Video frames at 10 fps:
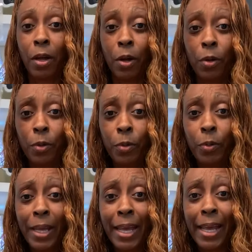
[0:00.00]
Who
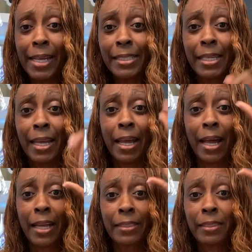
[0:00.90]
has
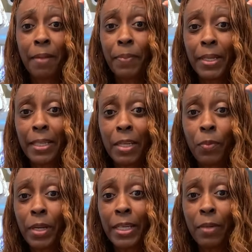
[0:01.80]
something that they
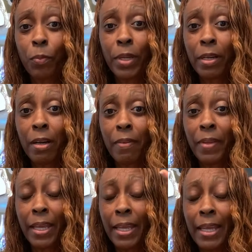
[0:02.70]
want to get rid of
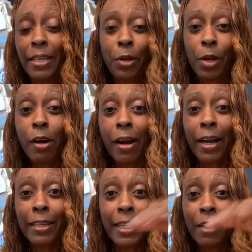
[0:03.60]
in their car?
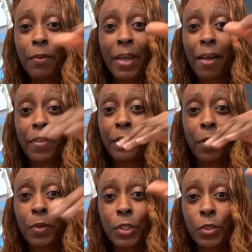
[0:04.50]
They don't have to know
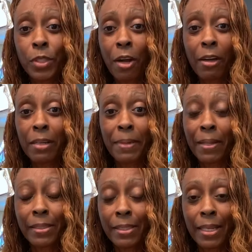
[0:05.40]
that you're talking about
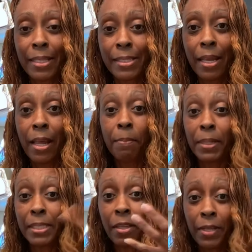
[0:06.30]
scents, but
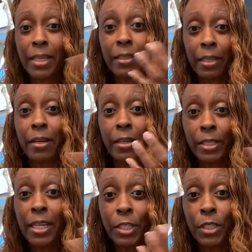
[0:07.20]
it's going to get their
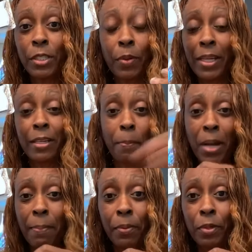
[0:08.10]
attention, so they're going to
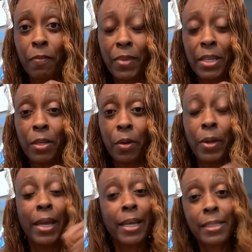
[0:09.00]
pop on your video
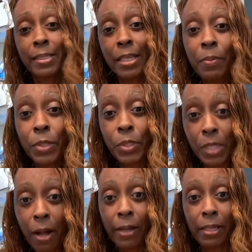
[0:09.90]
and see what you're
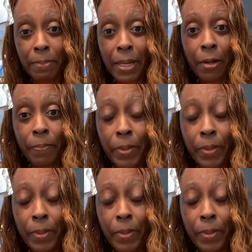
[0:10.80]
talking about.